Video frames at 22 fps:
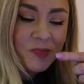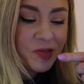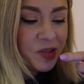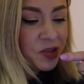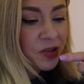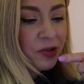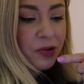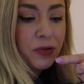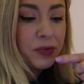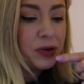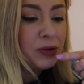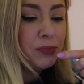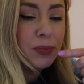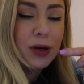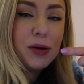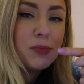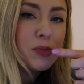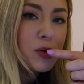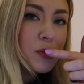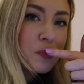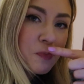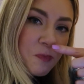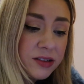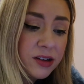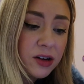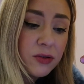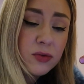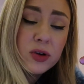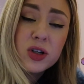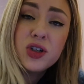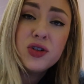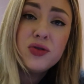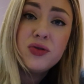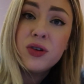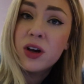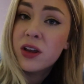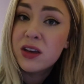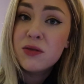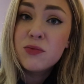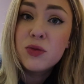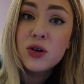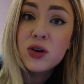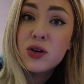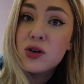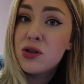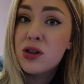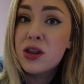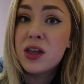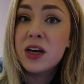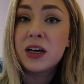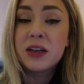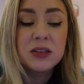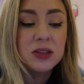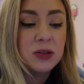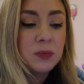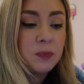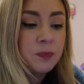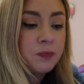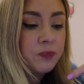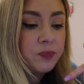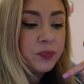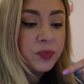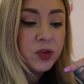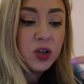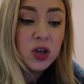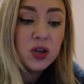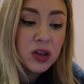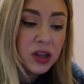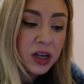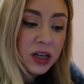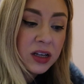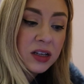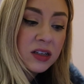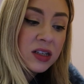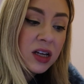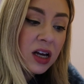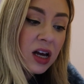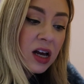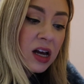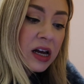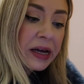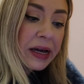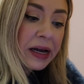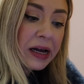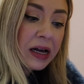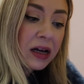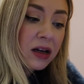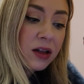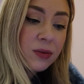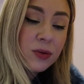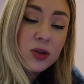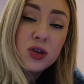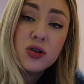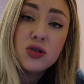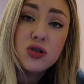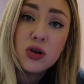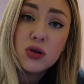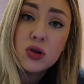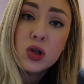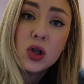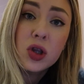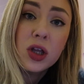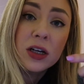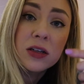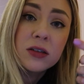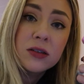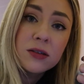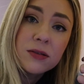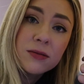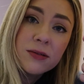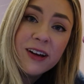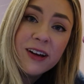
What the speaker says: You're a wee babe. I wish you nothing but good things. Good things and chocolate things.